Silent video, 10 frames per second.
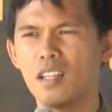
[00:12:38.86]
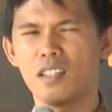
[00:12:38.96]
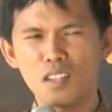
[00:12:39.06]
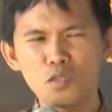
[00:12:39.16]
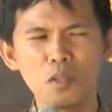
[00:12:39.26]

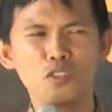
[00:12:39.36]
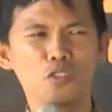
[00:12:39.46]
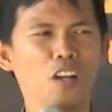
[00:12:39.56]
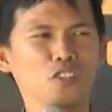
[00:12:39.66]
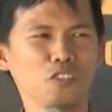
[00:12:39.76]
That's my
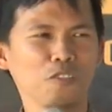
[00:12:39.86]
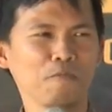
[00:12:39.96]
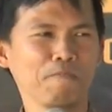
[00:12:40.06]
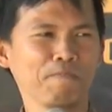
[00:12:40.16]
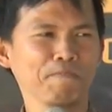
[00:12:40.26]
introduction.
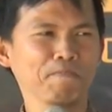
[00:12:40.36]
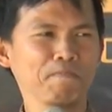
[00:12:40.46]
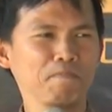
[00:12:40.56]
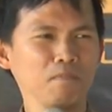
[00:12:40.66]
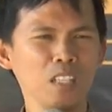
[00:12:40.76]

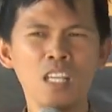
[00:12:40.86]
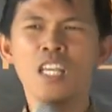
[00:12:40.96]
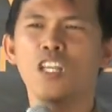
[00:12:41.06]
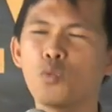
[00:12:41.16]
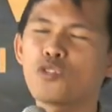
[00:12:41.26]

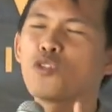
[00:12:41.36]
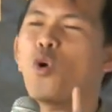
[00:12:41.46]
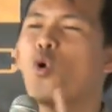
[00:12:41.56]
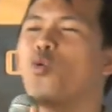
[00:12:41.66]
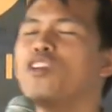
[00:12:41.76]
It was the
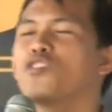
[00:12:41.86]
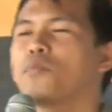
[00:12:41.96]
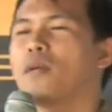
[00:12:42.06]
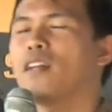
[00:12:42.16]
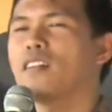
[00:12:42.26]
Holy
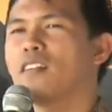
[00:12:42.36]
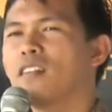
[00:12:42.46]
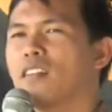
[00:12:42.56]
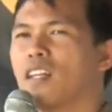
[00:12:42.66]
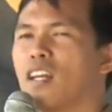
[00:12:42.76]
Spirit
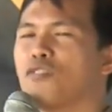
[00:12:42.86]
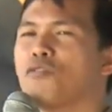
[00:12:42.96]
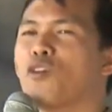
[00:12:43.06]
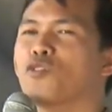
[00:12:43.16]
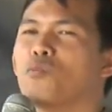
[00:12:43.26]
that I
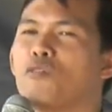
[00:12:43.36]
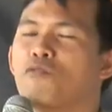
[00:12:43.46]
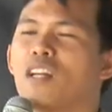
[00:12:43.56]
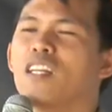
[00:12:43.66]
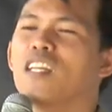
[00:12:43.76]
found to be
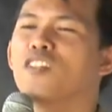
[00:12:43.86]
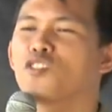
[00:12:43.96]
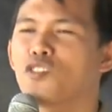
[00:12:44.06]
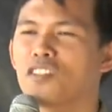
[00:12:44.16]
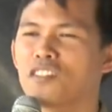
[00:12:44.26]
very
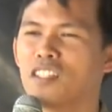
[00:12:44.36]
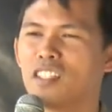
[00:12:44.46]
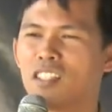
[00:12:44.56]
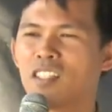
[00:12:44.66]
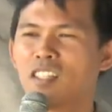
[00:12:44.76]
interesting
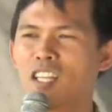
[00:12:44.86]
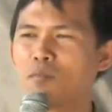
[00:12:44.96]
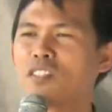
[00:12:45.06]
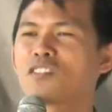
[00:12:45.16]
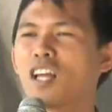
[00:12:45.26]

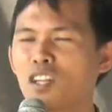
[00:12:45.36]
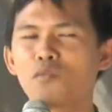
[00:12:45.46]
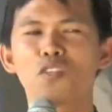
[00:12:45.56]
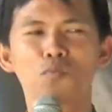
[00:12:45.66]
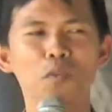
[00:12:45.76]
in my study
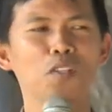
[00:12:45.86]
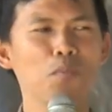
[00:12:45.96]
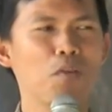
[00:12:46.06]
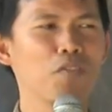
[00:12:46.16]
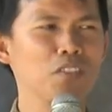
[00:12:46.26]
of the Spirit
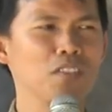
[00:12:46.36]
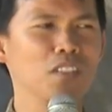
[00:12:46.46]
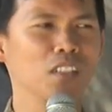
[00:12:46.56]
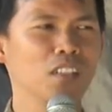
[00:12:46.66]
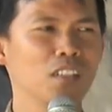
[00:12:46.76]
of Prophecy.
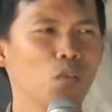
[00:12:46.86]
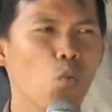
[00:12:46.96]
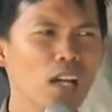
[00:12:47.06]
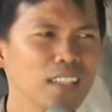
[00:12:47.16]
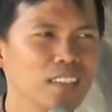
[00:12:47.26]

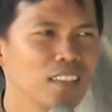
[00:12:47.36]
What?